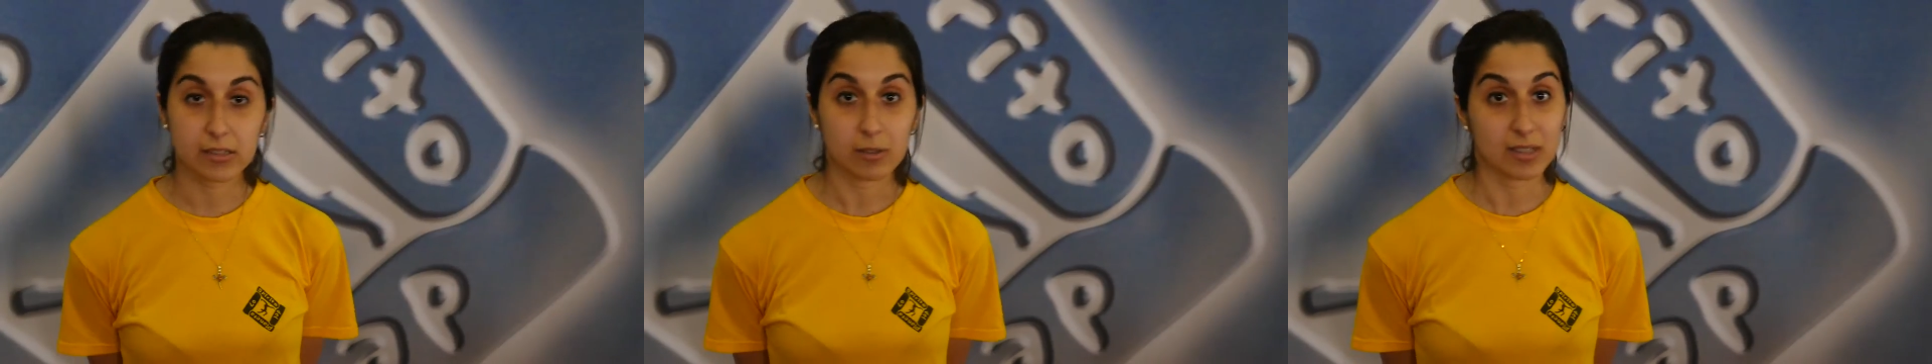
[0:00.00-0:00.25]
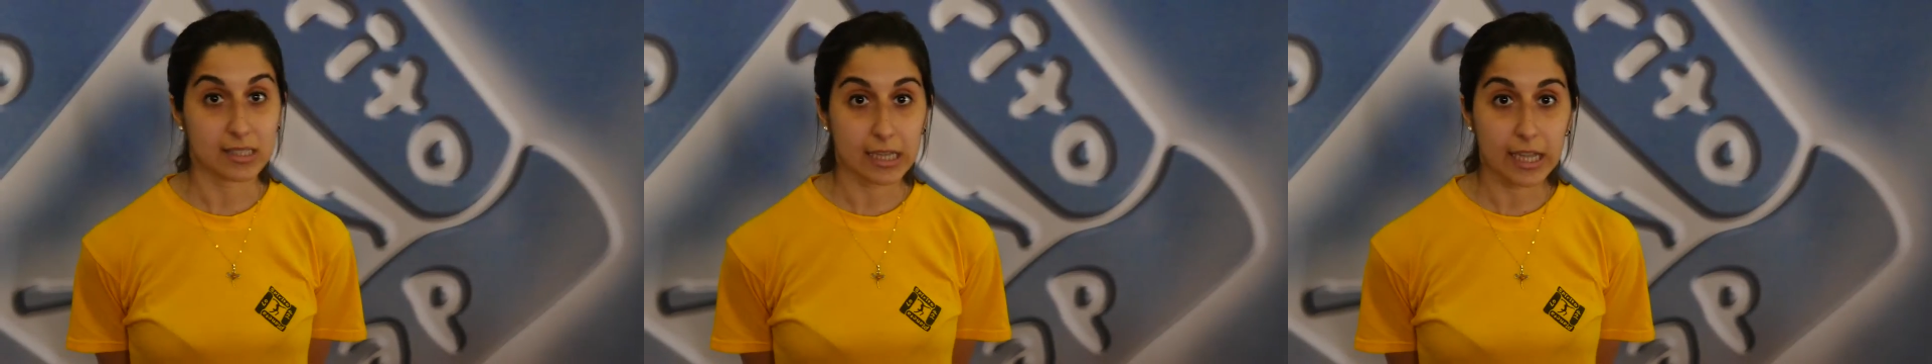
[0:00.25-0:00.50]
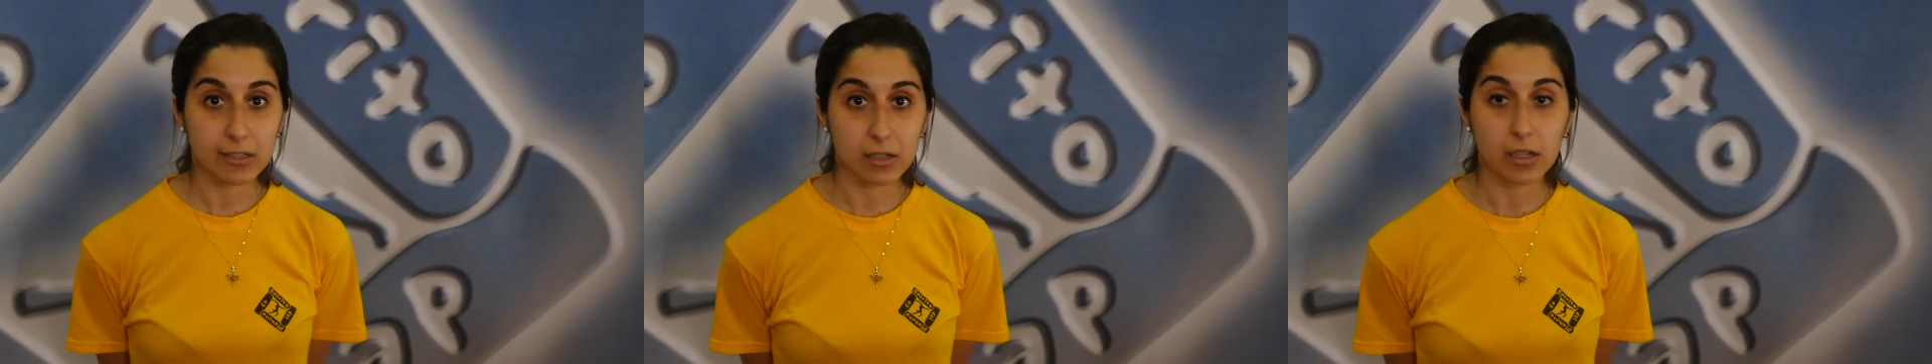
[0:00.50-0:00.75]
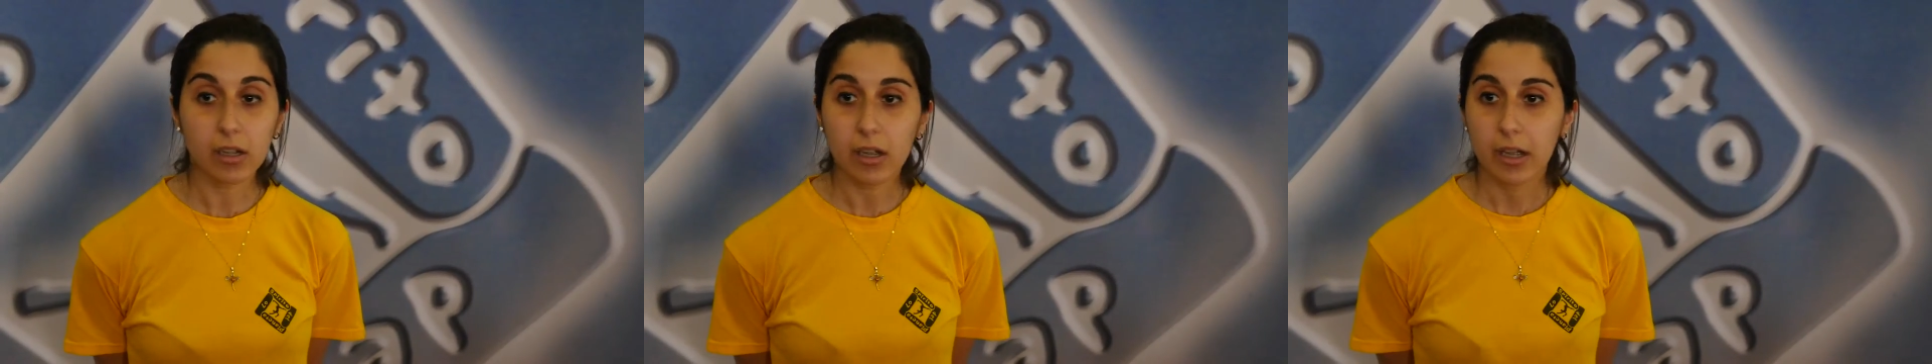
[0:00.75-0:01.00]

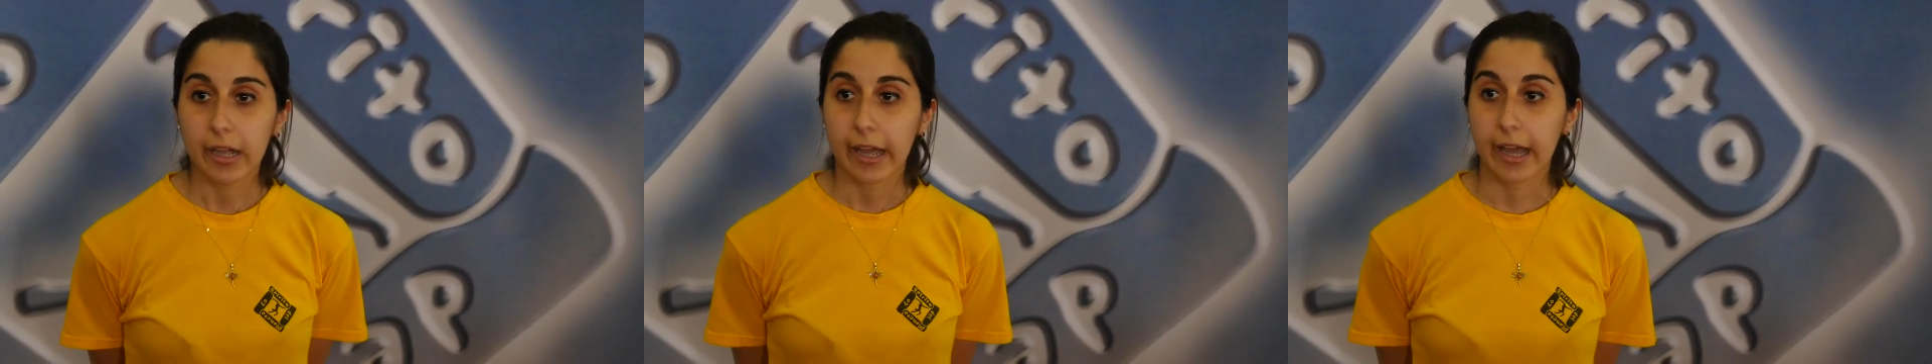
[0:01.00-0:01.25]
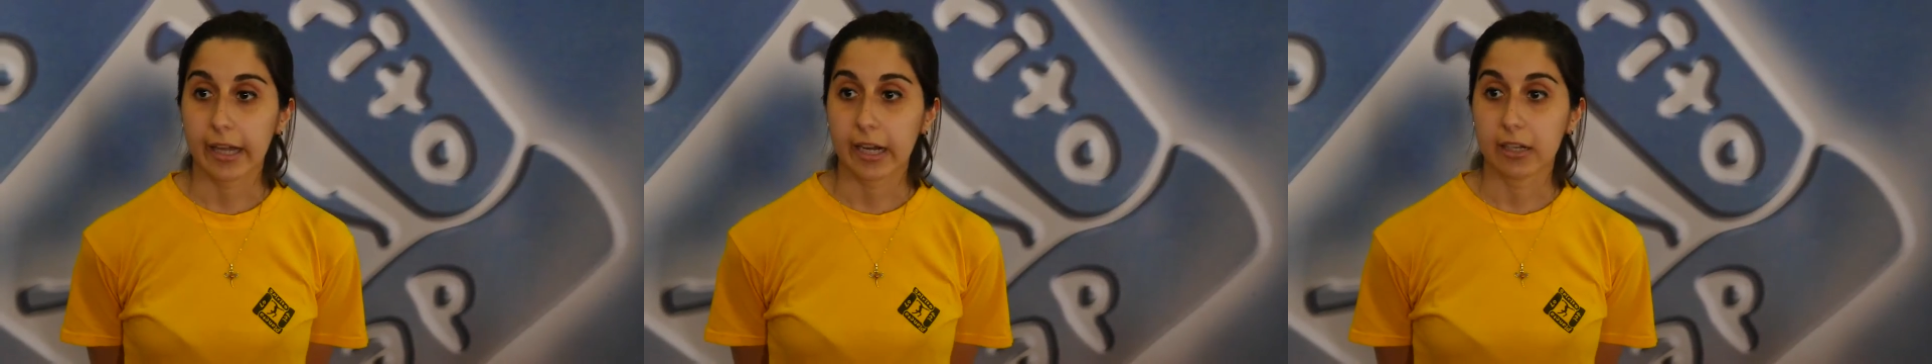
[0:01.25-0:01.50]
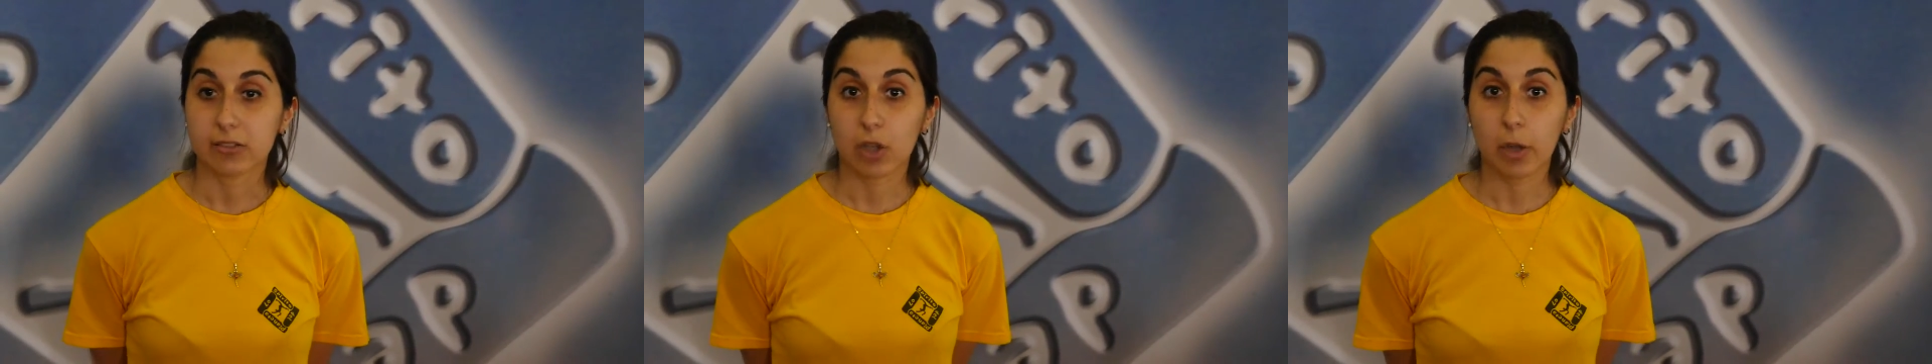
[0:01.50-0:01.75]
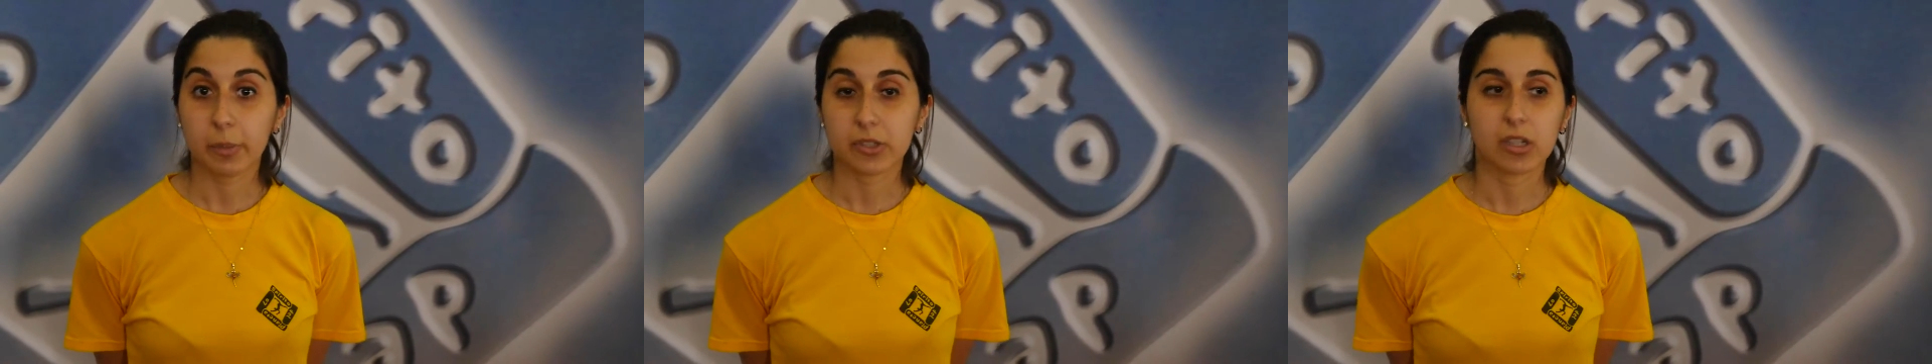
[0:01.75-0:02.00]
translator and an
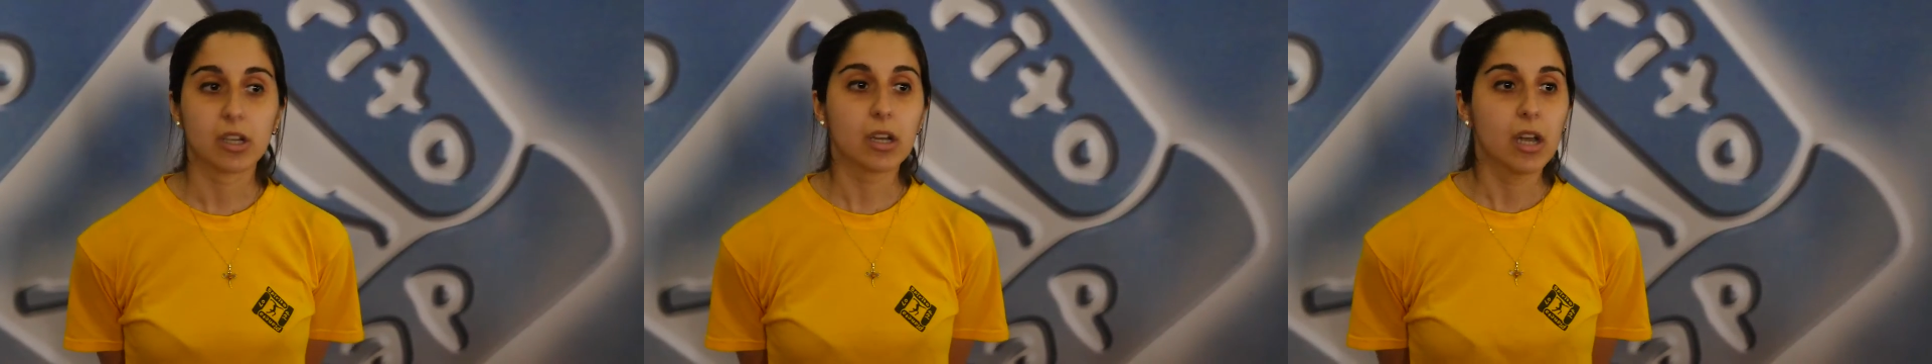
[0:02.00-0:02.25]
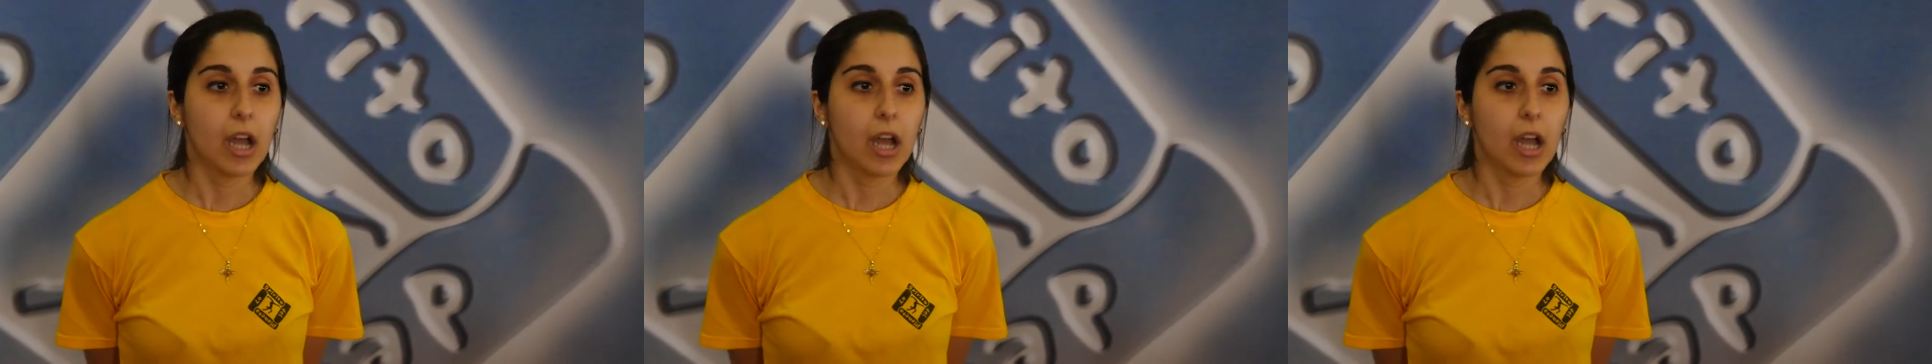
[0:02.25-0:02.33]
interpreter.